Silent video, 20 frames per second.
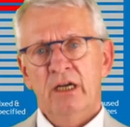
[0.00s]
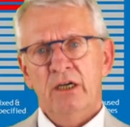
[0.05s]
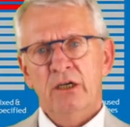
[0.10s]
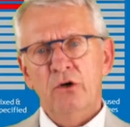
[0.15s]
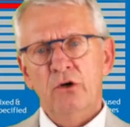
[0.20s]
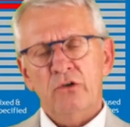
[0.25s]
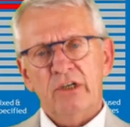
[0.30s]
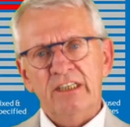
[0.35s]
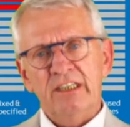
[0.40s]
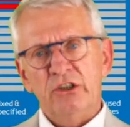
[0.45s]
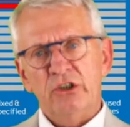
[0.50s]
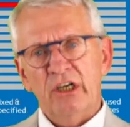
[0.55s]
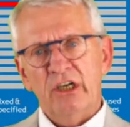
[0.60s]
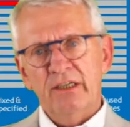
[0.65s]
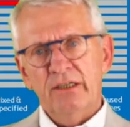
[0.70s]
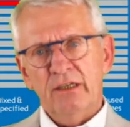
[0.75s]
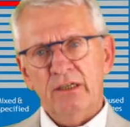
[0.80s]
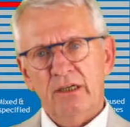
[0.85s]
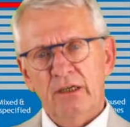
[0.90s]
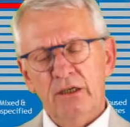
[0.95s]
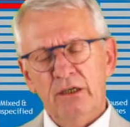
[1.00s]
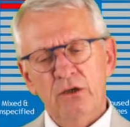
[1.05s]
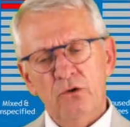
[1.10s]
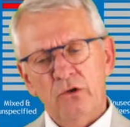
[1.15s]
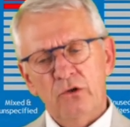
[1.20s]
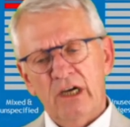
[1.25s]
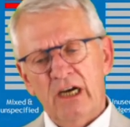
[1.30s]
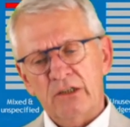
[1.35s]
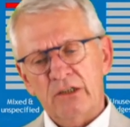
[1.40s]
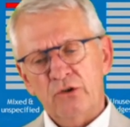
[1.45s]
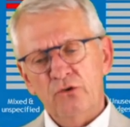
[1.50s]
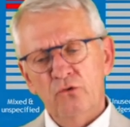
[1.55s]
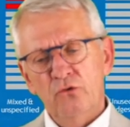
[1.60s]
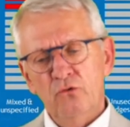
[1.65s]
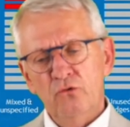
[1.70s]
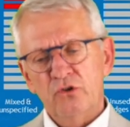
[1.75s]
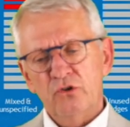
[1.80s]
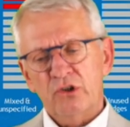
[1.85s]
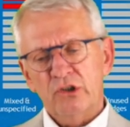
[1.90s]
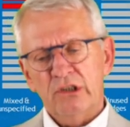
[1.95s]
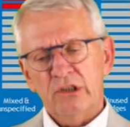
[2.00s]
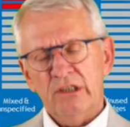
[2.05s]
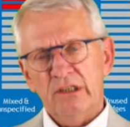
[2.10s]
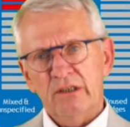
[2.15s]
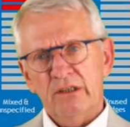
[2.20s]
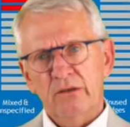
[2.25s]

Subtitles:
Look in general, look how tools